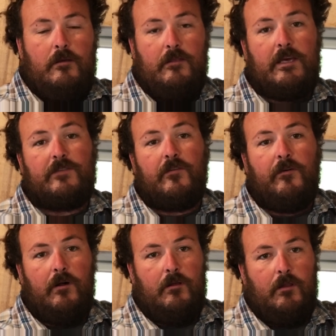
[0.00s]
Thanks for
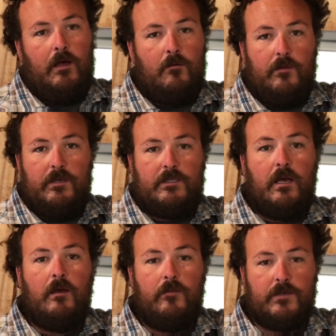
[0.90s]
following along with this.
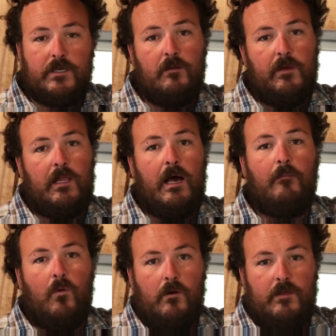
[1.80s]
There's going to be a
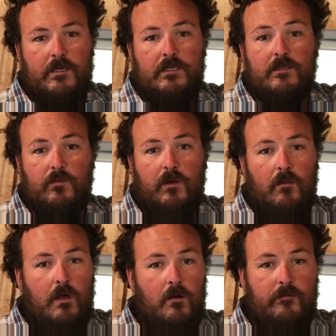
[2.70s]
lot more of this as we go along.